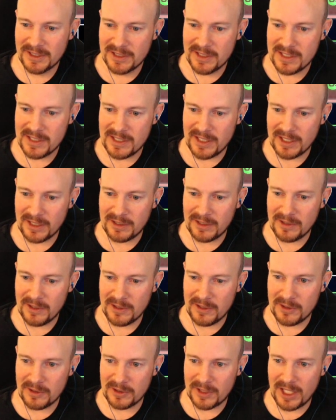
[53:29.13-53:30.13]
It's like, uh,
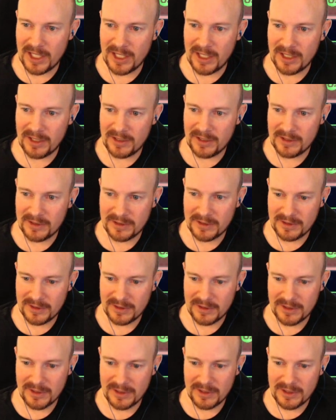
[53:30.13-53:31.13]
you're getting...
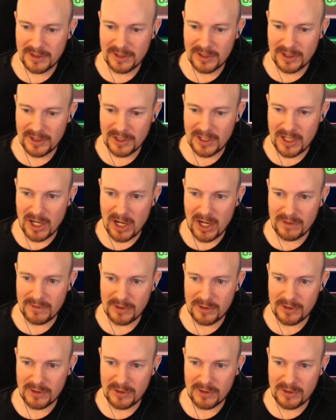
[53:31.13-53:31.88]
Con